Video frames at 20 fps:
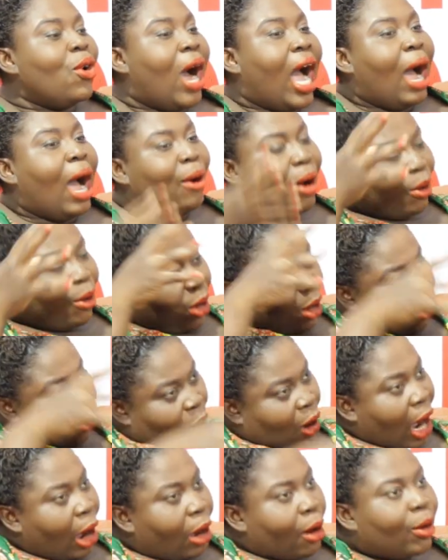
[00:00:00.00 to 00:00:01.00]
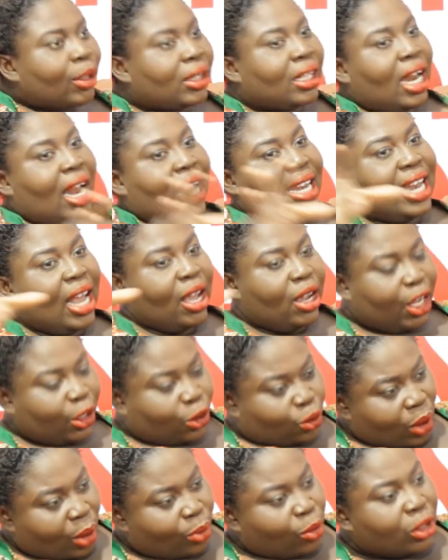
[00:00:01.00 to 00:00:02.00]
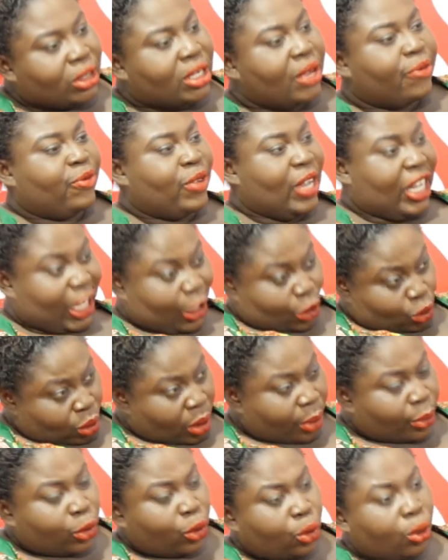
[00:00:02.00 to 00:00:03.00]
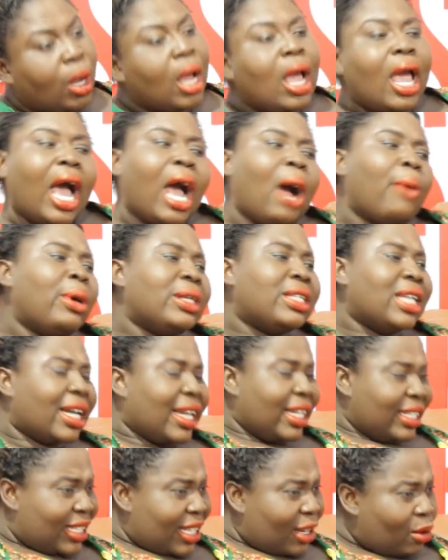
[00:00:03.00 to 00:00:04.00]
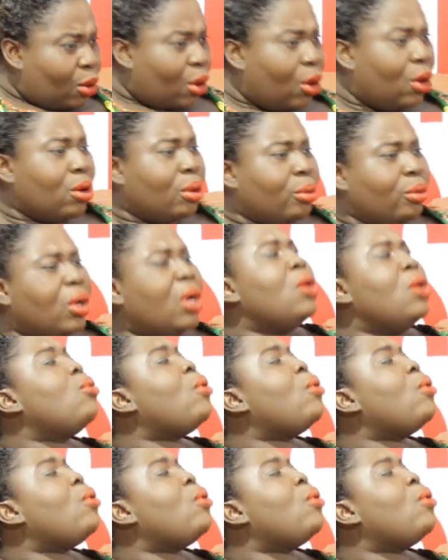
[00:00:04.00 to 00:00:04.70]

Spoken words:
I will call, I will try directly to a moose, a fake to a mono. I will jack a send one.